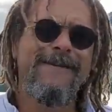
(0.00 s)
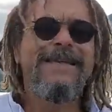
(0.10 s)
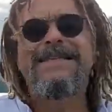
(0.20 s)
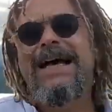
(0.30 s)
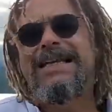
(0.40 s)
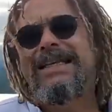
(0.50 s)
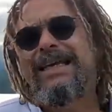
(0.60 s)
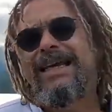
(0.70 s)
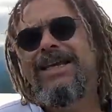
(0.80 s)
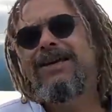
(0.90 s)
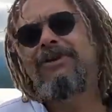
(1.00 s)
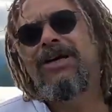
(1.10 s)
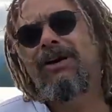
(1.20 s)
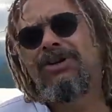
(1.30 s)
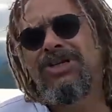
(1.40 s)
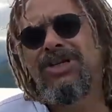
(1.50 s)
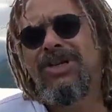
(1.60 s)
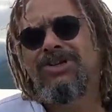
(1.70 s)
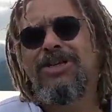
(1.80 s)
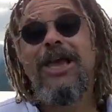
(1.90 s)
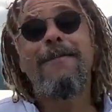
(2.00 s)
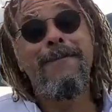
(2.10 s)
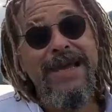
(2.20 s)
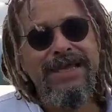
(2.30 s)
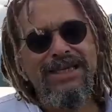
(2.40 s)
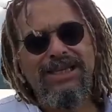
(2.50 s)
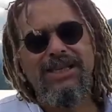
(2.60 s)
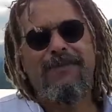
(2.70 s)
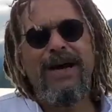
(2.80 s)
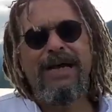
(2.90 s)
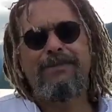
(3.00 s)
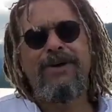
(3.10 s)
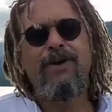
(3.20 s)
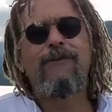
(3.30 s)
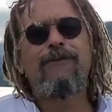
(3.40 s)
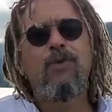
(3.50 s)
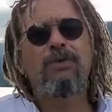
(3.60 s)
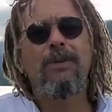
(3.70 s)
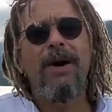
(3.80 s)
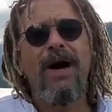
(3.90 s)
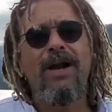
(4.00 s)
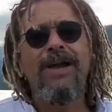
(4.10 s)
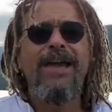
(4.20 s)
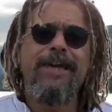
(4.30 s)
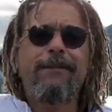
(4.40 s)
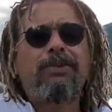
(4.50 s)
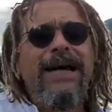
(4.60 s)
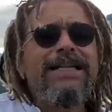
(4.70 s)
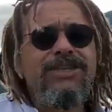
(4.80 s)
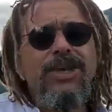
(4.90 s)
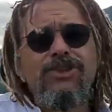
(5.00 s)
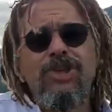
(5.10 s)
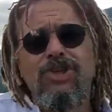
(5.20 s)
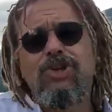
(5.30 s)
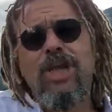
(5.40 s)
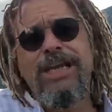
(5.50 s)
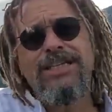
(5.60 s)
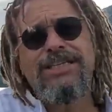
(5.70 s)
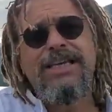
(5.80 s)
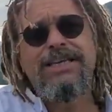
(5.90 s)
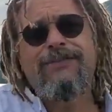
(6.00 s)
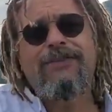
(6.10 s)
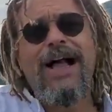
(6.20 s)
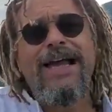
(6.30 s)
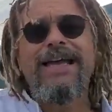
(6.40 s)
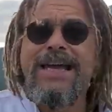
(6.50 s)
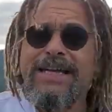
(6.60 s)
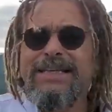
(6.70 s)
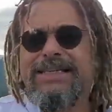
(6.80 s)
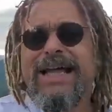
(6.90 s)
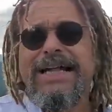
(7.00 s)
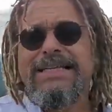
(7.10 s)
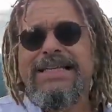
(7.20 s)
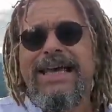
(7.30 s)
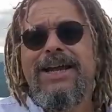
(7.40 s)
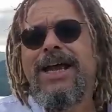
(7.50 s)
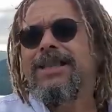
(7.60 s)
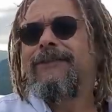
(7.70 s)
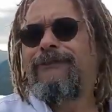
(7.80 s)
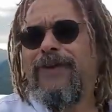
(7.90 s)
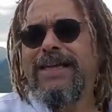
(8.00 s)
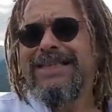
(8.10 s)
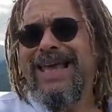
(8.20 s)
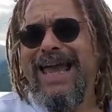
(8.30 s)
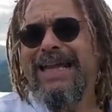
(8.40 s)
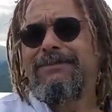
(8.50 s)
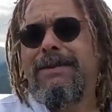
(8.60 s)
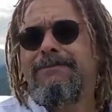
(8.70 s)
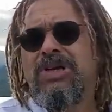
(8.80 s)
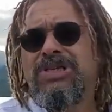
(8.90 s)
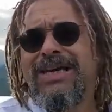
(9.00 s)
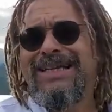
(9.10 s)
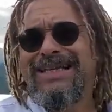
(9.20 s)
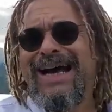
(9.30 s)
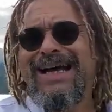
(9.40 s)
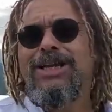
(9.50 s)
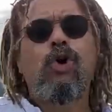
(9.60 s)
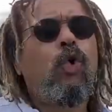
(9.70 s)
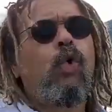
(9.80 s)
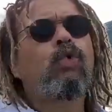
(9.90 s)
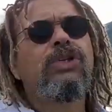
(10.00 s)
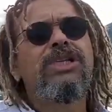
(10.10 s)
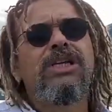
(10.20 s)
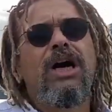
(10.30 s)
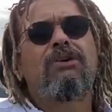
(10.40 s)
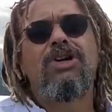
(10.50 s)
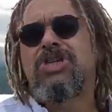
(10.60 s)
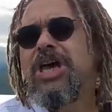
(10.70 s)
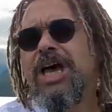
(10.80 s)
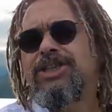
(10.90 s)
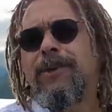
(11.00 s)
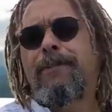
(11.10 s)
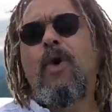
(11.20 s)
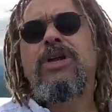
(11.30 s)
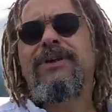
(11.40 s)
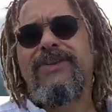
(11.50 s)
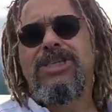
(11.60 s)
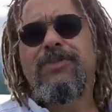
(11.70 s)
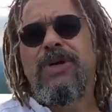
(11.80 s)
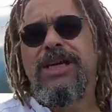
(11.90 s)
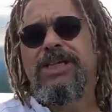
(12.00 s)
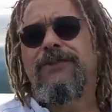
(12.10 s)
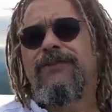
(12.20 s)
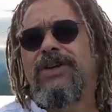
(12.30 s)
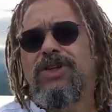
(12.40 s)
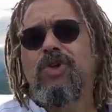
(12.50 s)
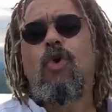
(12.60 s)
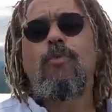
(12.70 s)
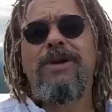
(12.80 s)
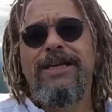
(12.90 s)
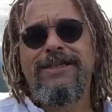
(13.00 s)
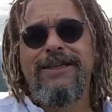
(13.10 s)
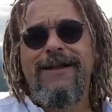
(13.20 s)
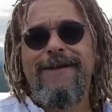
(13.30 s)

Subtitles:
Sandy, now a colour sergeant, makes it to the parapet of Fort Lamar. He plants the United States flag and he stands there in the face of the enemy musket and cannon, holding the colours as the point of inspiration for his comrades.